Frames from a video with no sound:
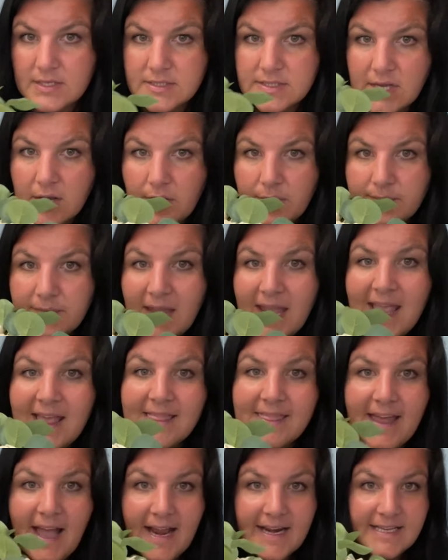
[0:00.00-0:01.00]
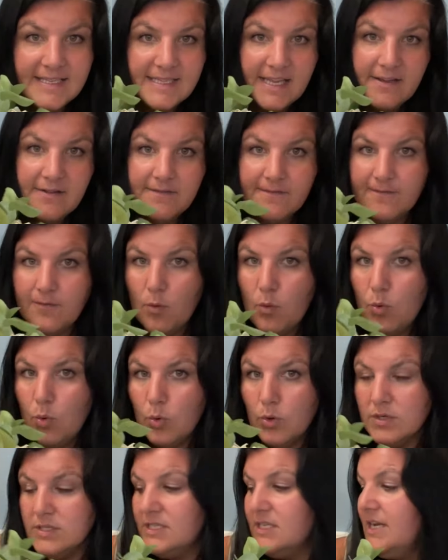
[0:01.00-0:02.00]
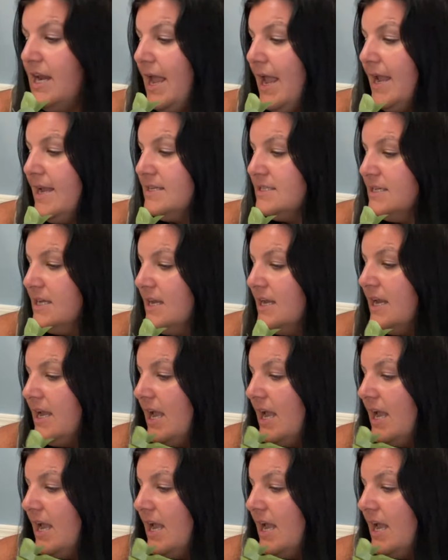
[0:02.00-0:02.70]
So that is it for tonight.